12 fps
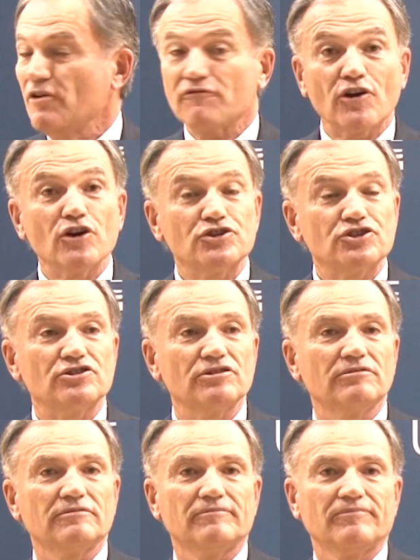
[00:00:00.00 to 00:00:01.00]

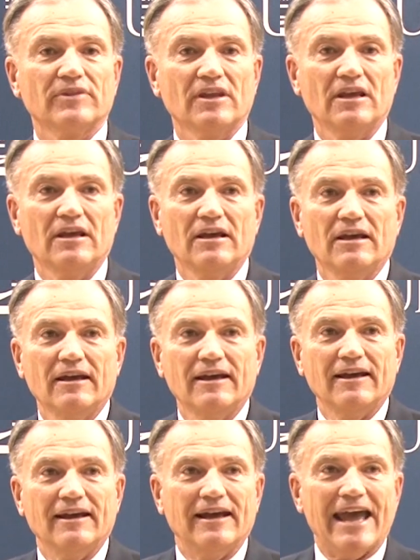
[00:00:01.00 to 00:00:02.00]
First,
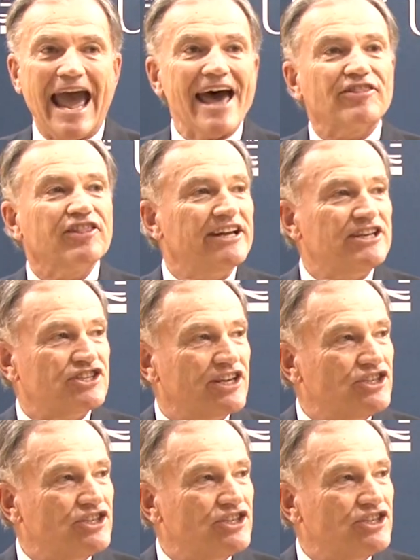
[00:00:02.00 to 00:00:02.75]
athletes